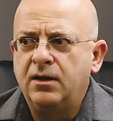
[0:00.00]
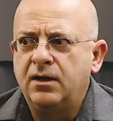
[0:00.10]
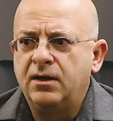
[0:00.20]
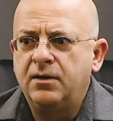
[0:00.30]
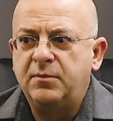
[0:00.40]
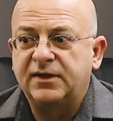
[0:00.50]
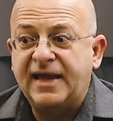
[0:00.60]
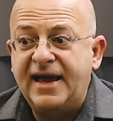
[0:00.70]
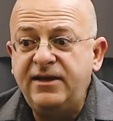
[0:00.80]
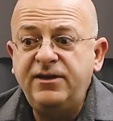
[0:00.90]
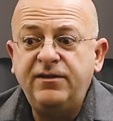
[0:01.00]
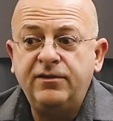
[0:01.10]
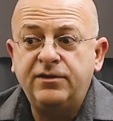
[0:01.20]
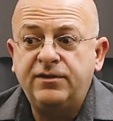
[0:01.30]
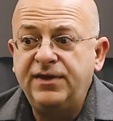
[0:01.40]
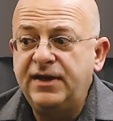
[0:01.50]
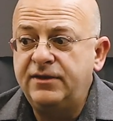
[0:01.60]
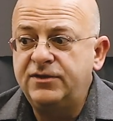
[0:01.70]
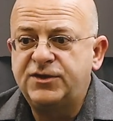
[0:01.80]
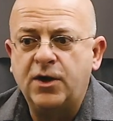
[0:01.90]
Uh, but
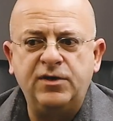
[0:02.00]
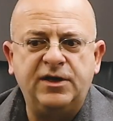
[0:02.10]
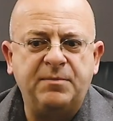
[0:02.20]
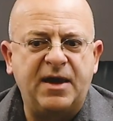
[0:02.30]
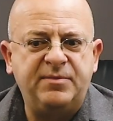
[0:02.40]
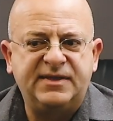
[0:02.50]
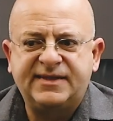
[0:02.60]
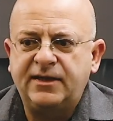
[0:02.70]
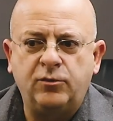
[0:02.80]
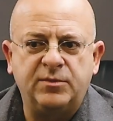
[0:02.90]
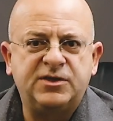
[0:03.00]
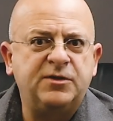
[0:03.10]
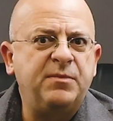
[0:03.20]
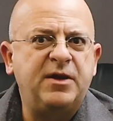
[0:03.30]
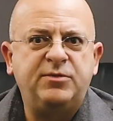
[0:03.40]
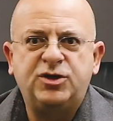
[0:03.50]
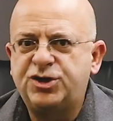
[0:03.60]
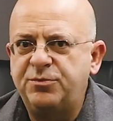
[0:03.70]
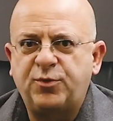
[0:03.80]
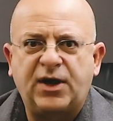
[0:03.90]
anything, so it may be settlements, it may be
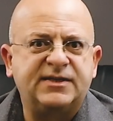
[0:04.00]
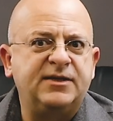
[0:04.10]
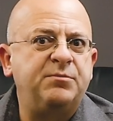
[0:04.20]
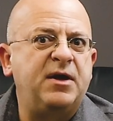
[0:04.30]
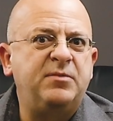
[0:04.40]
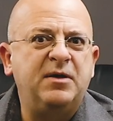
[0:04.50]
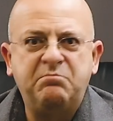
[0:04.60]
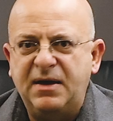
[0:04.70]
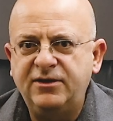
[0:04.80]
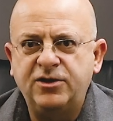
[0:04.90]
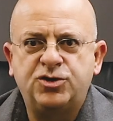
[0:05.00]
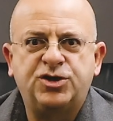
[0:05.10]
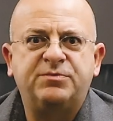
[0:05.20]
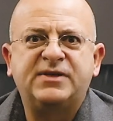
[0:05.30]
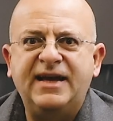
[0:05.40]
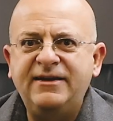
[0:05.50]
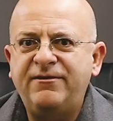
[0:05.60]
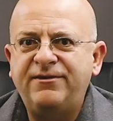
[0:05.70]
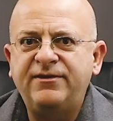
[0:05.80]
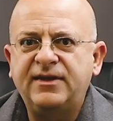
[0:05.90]
shipwrecks, it may be abandoned ships,
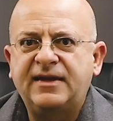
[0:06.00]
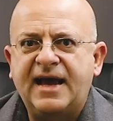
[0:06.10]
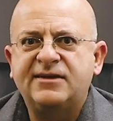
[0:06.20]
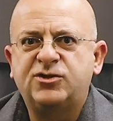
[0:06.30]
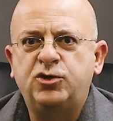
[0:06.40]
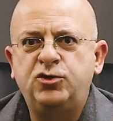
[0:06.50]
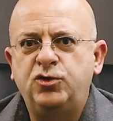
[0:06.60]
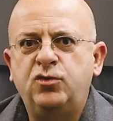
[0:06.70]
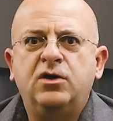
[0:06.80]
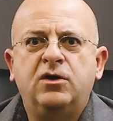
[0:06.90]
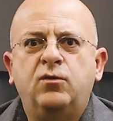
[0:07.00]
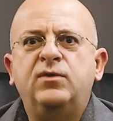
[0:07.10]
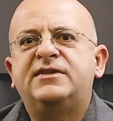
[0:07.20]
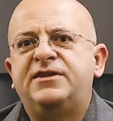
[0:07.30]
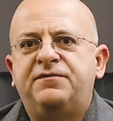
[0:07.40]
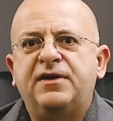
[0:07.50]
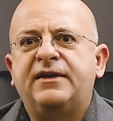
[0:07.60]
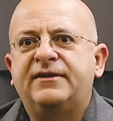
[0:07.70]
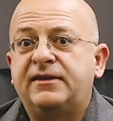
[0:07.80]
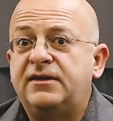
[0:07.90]
anything that has to do with
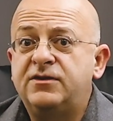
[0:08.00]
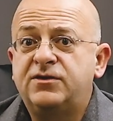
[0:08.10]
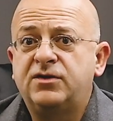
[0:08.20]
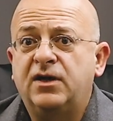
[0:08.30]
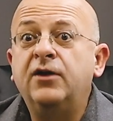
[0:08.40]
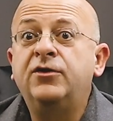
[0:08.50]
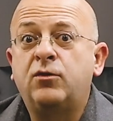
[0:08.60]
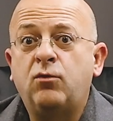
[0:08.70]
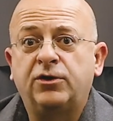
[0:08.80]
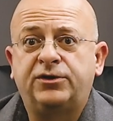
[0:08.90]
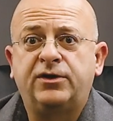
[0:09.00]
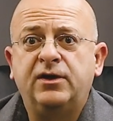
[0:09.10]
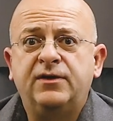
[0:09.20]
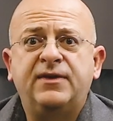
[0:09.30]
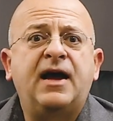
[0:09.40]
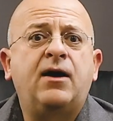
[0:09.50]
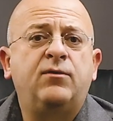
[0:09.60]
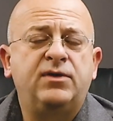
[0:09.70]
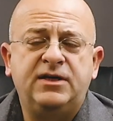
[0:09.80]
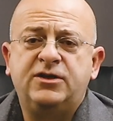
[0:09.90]
seafaring that is underwater
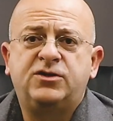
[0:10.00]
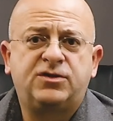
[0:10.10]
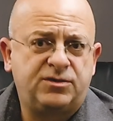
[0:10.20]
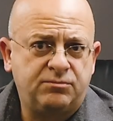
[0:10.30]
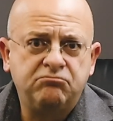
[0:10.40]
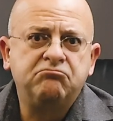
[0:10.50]
now is